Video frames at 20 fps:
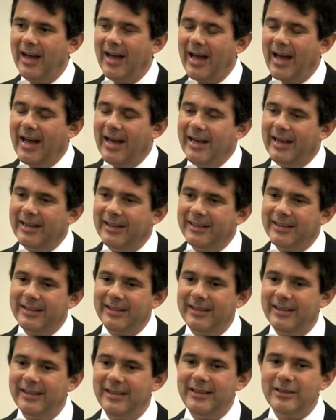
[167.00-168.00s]
And
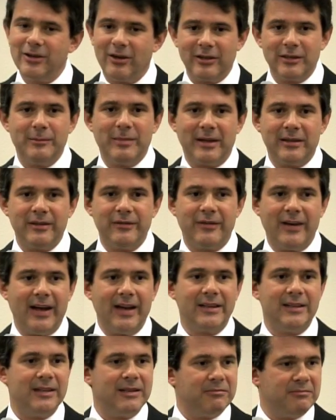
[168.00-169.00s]
he talked about the
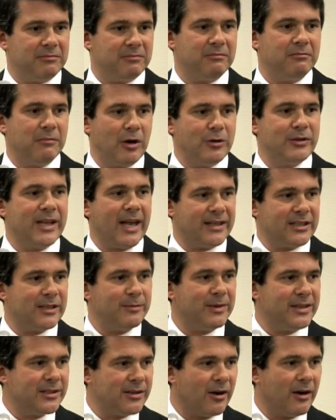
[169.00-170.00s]
fact that most
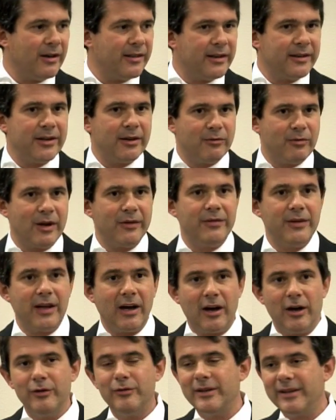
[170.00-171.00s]
estimates are that there are roughly
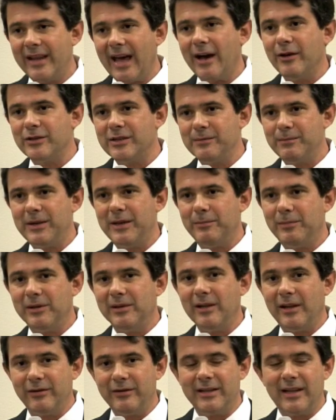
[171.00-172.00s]
100,000
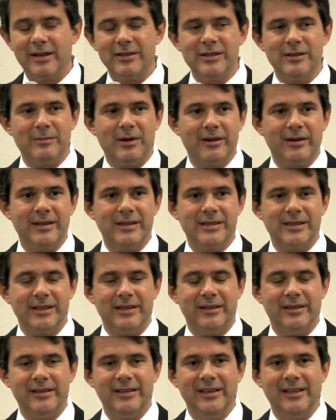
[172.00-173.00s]
people, 100,000 Americans a
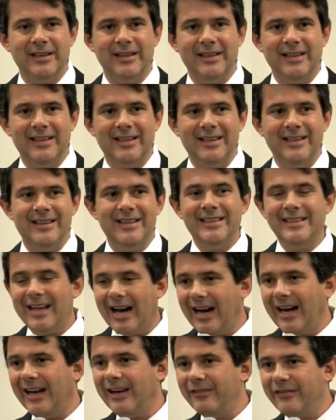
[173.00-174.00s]
year, that
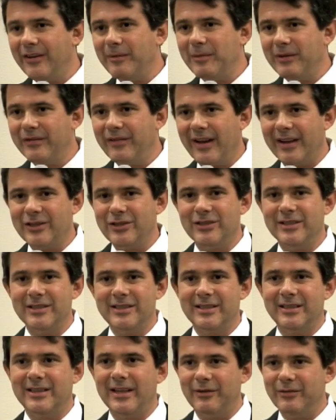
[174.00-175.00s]
die from
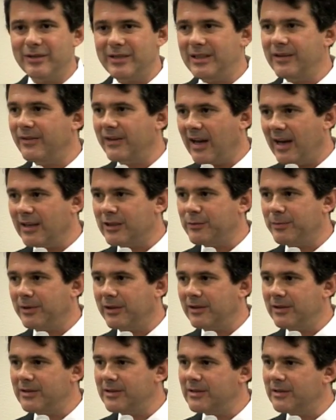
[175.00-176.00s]
infections that they receive in
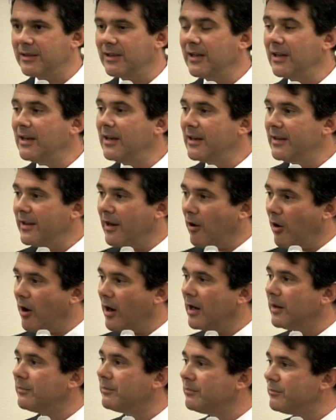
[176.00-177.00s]
hospitals. And there
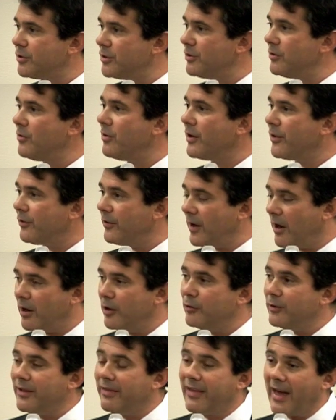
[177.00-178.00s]
are two or
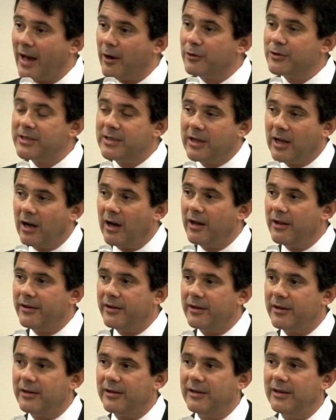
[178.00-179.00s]
300,000
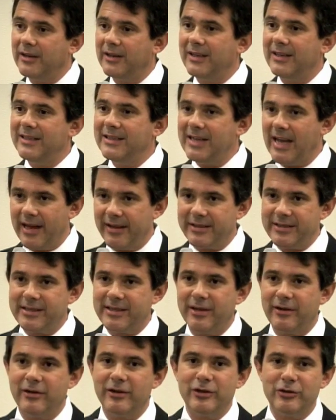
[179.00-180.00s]
other deaths
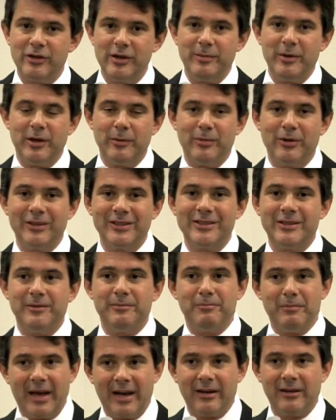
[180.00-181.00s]
that are attributable to
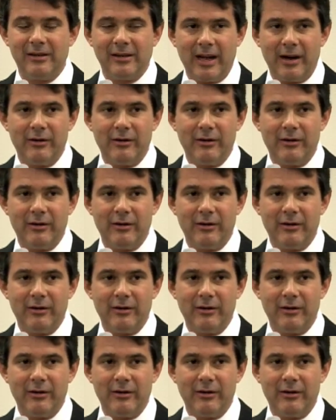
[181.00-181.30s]
medical